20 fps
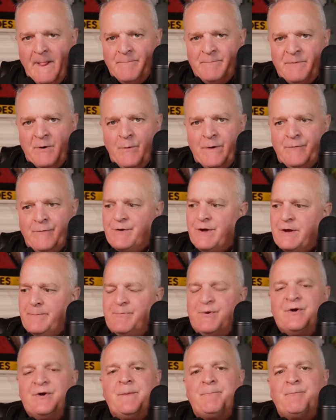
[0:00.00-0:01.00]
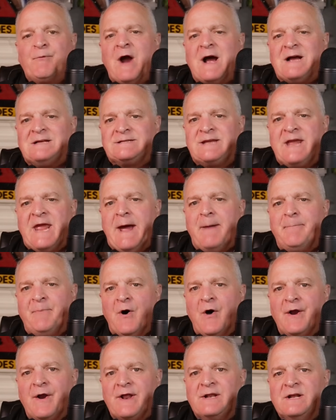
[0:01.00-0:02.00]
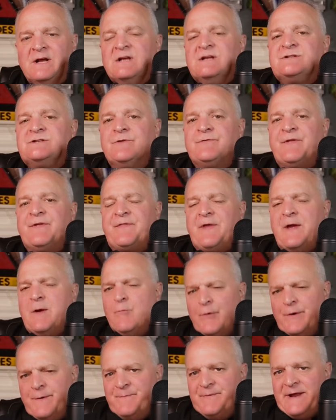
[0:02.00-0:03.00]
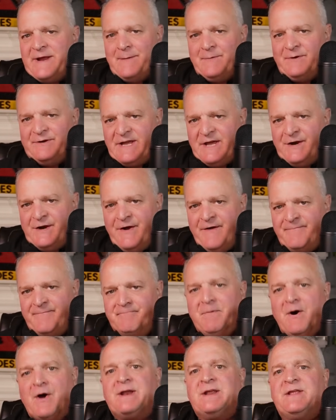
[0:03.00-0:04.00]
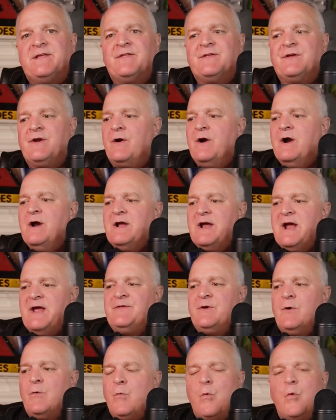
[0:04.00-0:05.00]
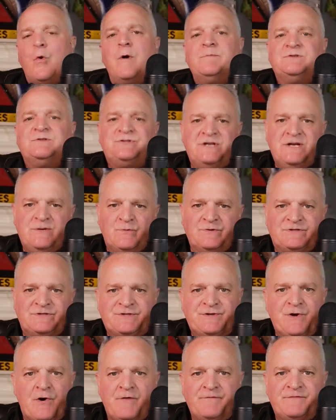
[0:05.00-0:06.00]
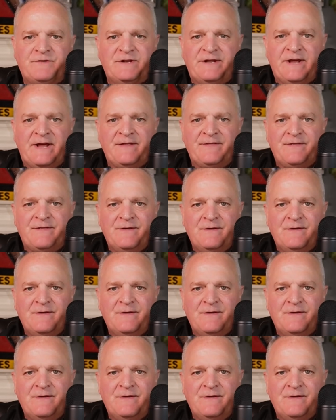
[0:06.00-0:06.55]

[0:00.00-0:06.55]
but we were going to put a price cap on it so that they wouldn't be able to get enough money and their war machine would starve to death.